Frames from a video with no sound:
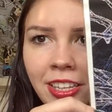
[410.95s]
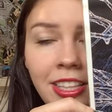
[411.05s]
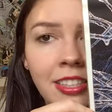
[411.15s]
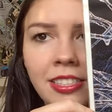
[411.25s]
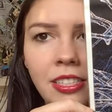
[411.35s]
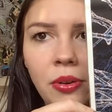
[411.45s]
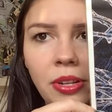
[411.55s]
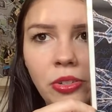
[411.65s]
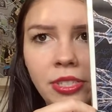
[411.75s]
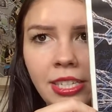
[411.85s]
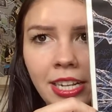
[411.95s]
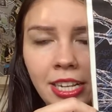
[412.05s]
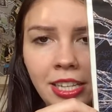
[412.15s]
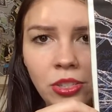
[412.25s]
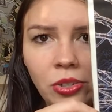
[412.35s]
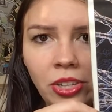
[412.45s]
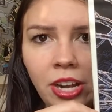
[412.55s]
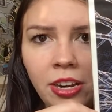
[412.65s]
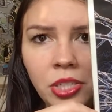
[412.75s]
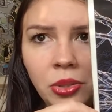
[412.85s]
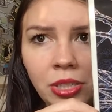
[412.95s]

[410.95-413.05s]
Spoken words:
That's so interesting, and that's really hard to